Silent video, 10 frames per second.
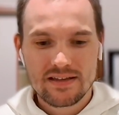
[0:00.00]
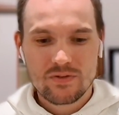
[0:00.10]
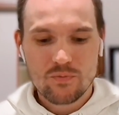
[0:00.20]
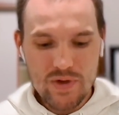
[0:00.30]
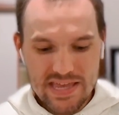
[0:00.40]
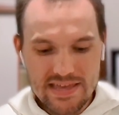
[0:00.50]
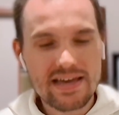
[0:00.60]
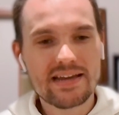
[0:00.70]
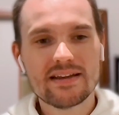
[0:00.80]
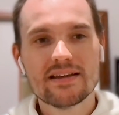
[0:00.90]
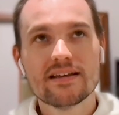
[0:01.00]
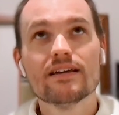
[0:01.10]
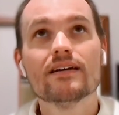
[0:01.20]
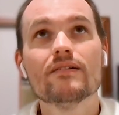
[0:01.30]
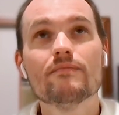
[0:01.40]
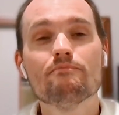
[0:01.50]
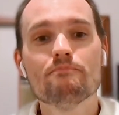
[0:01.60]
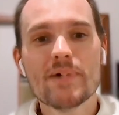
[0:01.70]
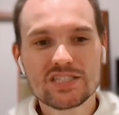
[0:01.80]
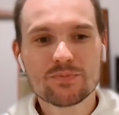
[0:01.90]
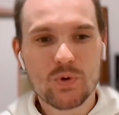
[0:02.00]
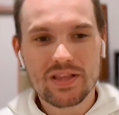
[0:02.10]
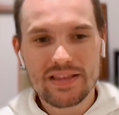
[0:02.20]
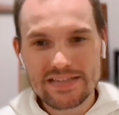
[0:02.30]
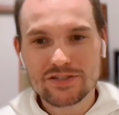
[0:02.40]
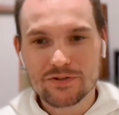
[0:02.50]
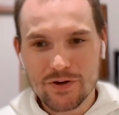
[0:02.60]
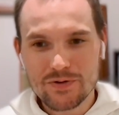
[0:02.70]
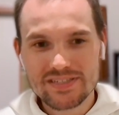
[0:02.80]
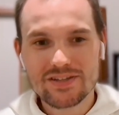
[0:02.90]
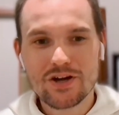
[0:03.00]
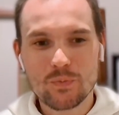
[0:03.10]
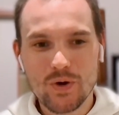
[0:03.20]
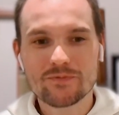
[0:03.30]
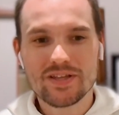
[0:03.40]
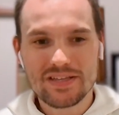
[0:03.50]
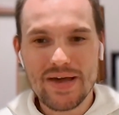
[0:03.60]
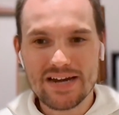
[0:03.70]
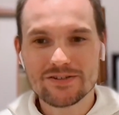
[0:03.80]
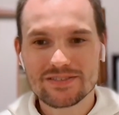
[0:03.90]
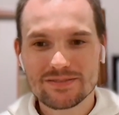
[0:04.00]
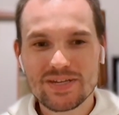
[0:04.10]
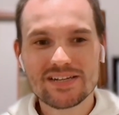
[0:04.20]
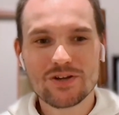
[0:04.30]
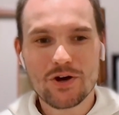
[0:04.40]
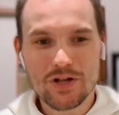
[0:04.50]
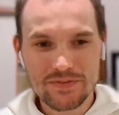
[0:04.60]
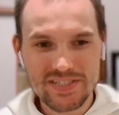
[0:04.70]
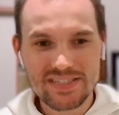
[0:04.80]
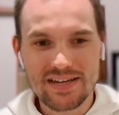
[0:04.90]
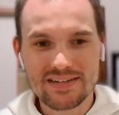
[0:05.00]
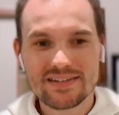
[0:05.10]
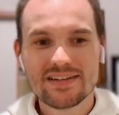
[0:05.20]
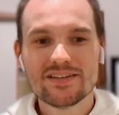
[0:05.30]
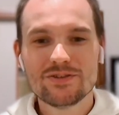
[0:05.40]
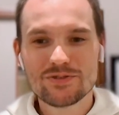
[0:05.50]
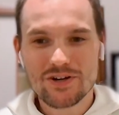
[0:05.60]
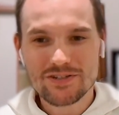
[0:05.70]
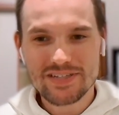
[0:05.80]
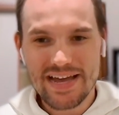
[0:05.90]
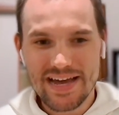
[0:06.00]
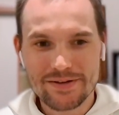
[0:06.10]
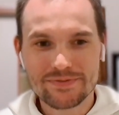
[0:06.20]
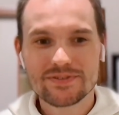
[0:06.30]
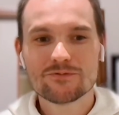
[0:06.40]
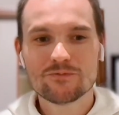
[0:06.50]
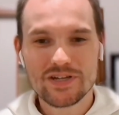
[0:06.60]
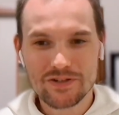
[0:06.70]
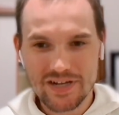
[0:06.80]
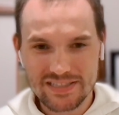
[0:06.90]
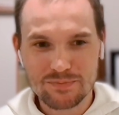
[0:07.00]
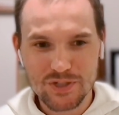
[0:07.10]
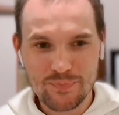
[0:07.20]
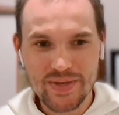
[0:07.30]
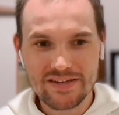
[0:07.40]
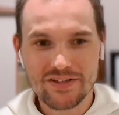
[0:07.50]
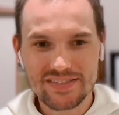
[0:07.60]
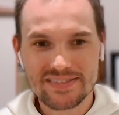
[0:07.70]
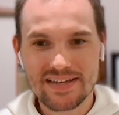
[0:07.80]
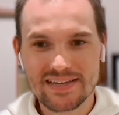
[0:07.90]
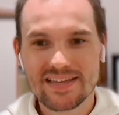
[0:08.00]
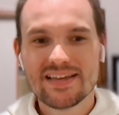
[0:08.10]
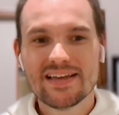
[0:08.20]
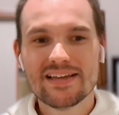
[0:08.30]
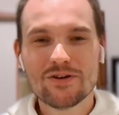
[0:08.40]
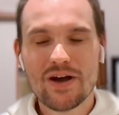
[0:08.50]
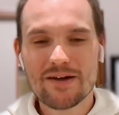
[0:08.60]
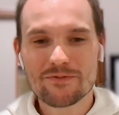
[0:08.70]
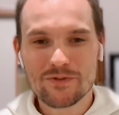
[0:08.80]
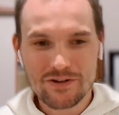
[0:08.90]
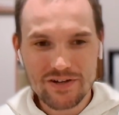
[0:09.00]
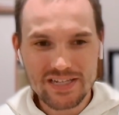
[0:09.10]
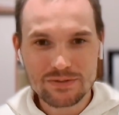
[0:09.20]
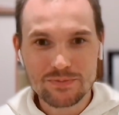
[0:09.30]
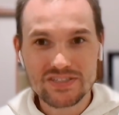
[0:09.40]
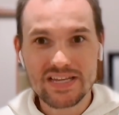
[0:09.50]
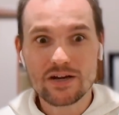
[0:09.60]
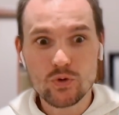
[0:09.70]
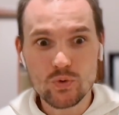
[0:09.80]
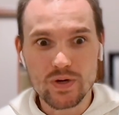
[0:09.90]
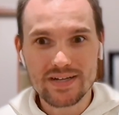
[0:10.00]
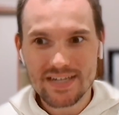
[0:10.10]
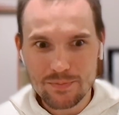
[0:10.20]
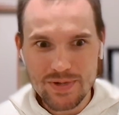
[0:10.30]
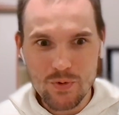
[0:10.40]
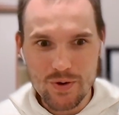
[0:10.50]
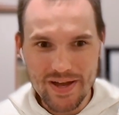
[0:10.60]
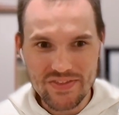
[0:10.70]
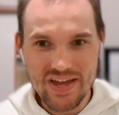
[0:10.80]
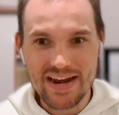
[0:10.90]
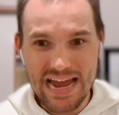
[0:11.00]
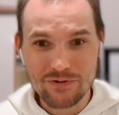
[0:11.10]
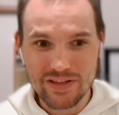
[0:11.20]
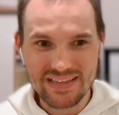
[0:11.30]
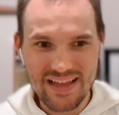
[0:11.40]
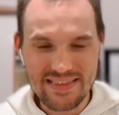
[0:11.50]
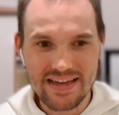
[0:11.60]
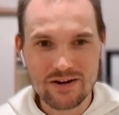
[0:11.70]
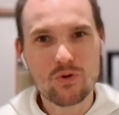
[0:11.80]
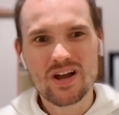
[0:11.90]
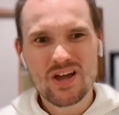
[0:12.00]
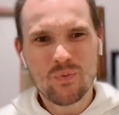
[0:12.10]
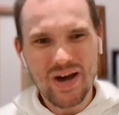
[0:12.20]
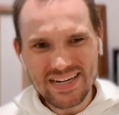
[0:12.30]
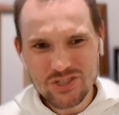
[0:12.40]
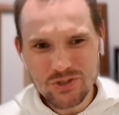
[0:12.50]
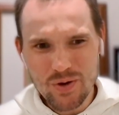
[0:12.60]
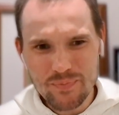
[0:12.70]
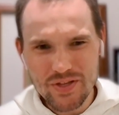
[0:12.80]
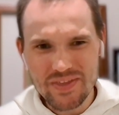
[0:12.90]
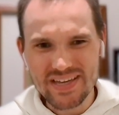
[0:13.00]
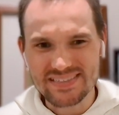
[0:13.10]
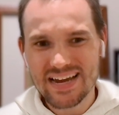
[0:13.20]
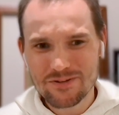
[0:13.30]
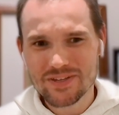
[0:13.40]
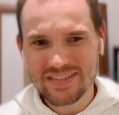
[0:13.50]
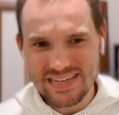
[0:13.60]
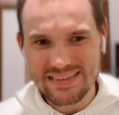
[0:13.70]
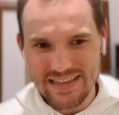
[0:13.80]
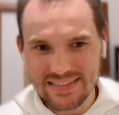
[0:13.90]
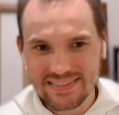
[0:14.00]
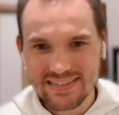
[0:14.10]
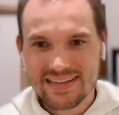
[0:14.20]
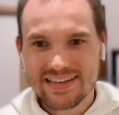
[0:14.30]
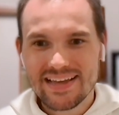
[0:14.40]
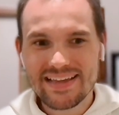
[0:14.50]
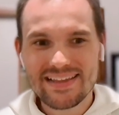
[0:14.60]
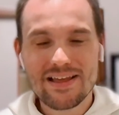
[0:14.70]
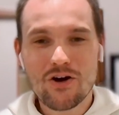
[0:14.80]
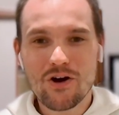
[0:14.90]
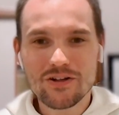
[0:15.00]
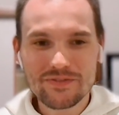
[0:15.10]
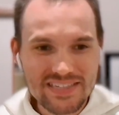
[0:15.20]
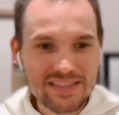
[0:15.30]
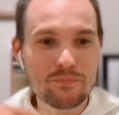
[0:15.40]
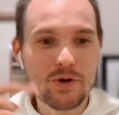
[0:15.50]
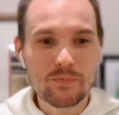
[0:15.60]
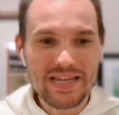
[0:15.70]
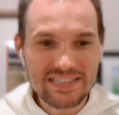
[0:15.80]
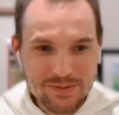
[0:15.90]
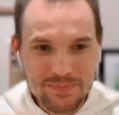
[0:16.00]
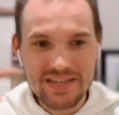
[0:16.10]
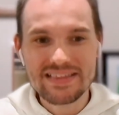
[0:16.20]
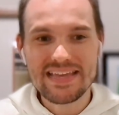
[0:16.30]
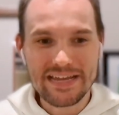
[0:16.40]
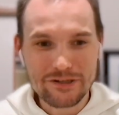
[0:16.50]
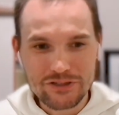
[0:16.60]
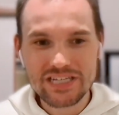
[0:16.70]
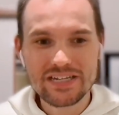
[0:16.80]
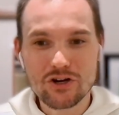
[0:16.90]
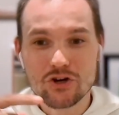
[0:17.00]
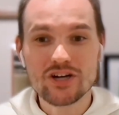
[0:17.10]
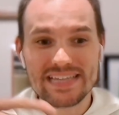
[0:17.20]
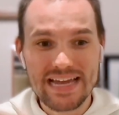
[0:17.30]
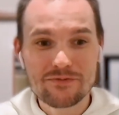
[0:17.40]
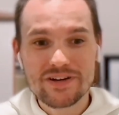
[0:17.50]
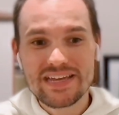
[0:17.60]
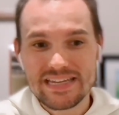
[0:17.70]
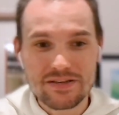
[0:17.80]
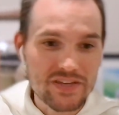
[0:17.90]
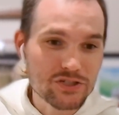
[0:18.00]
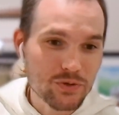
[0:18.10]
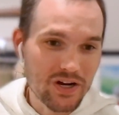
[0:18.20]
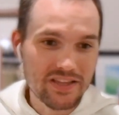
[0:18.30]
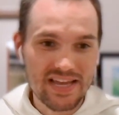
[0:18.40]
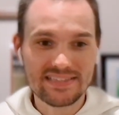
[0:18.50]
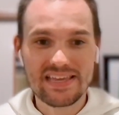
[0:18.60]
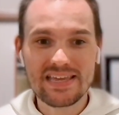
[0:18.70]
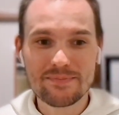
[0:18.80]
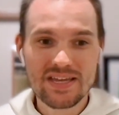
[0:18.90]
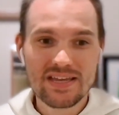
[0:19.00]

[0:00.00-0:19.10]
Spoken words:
we get much more laser focused on what really matters, because all of a sudden you start to have real customers beating on this thing. And you have real customers saying, ooh, tell me more about that. I really like that. Or why didn't you all build this? I really need this. And all of a sudden the momentum and the energy across every individual on that team